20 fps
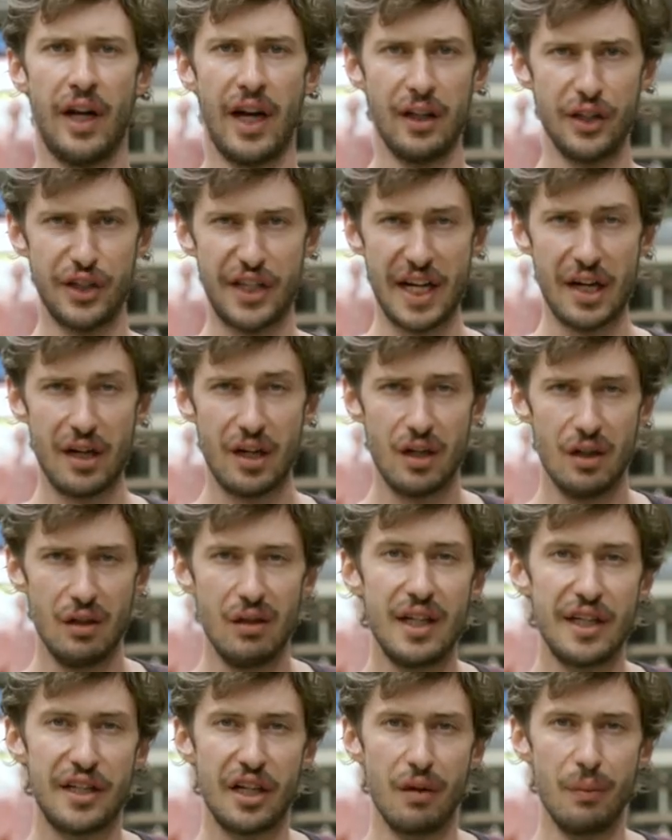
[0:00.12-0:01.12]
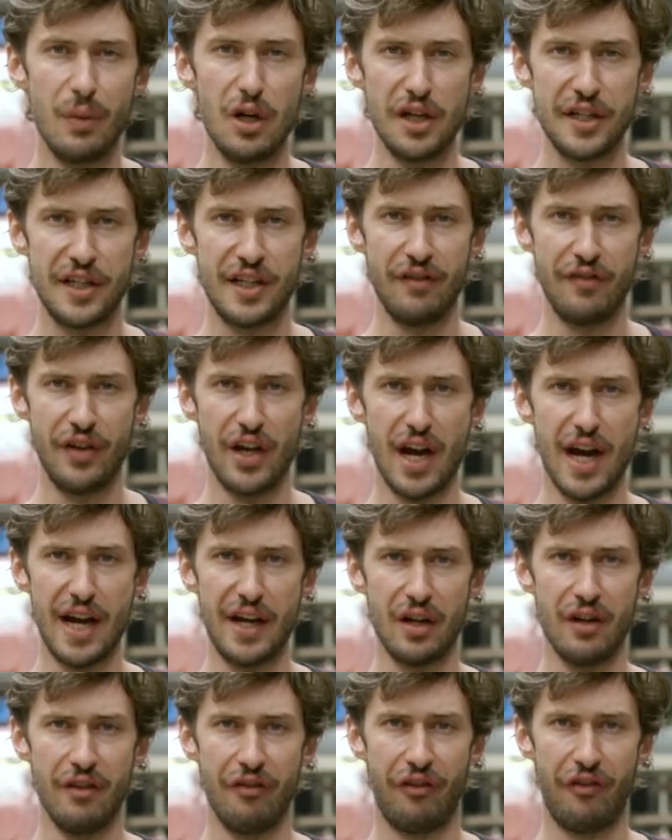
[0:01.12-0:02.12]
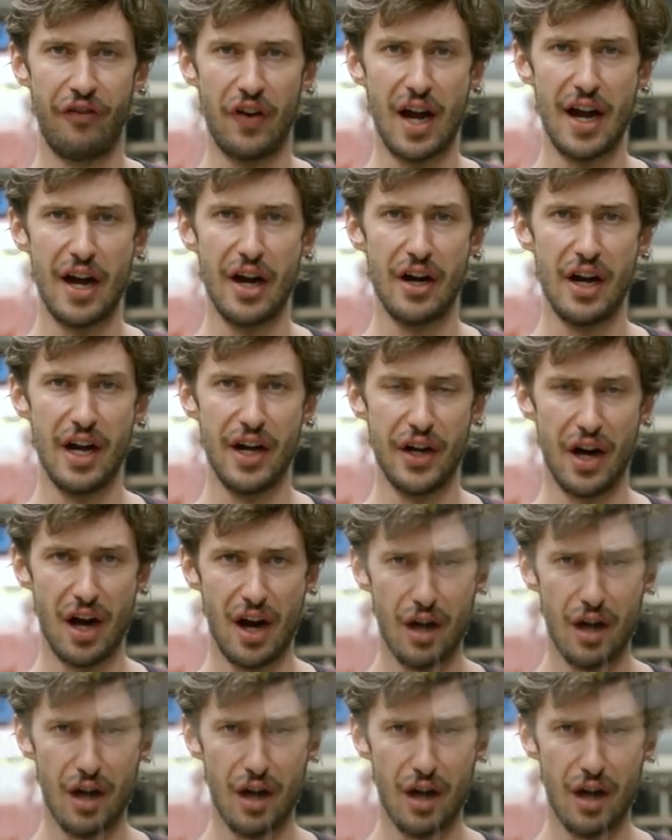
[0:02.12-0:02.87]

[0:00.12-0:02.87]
Caldera is an immersive night of fire and